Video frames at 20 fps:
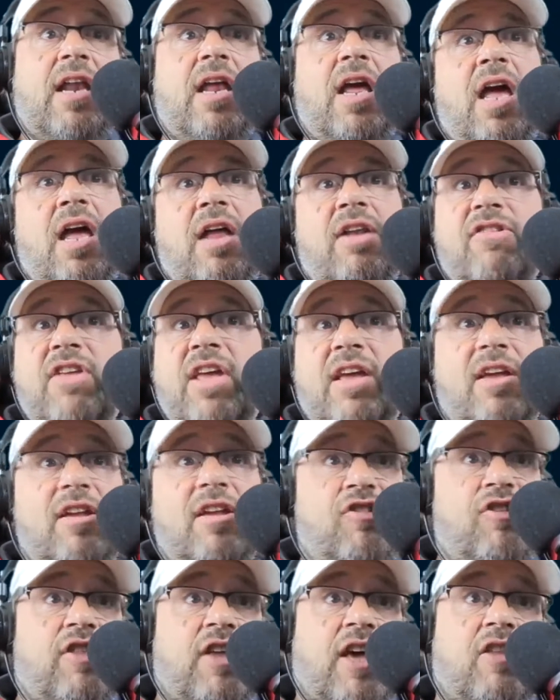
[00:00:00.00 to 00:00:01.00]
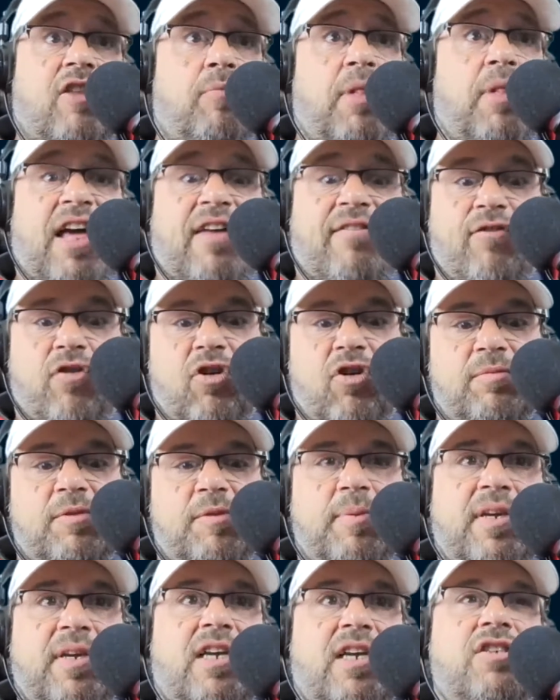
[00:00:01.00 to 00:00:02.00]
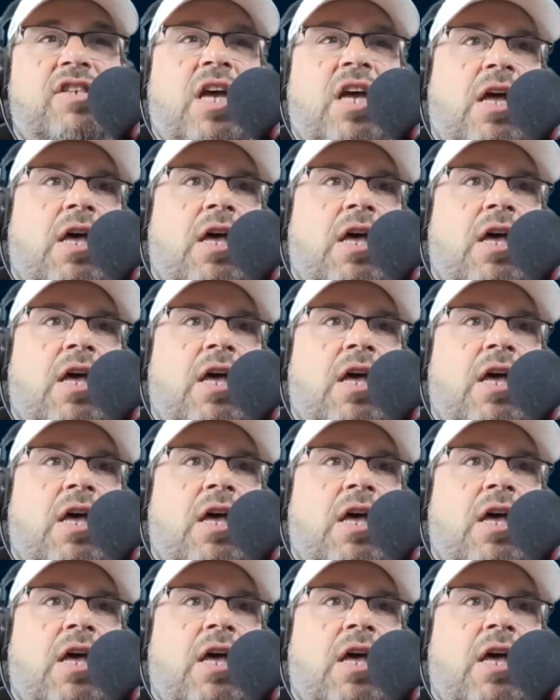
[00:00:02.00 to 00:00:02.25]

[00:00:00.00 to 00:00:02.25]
and take it to the other platforms, because